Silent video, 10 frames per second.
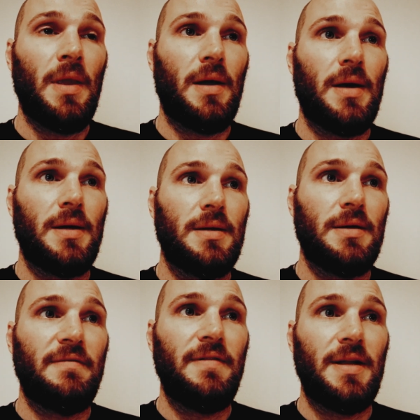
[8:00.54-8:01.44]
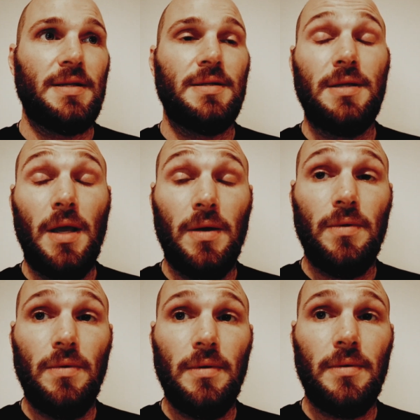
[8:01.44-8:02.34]
Uh, event
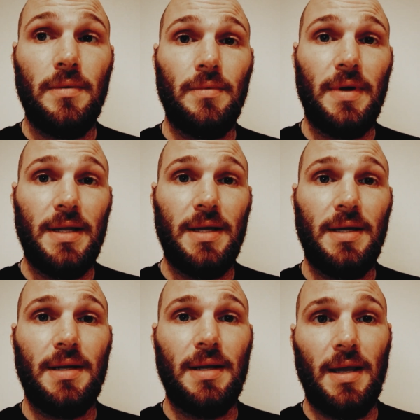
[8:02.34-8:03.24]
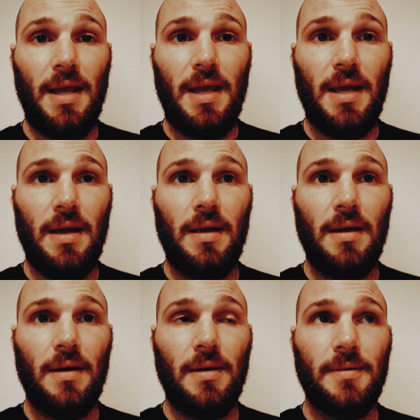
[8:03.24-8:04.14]
two, we did a,
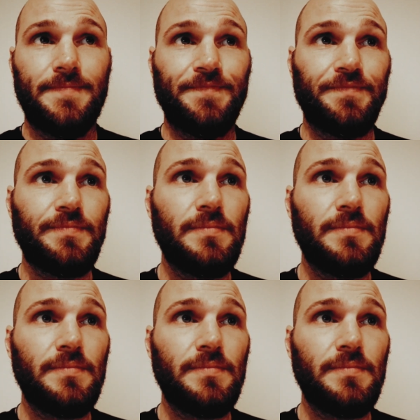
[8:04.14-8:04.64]
um,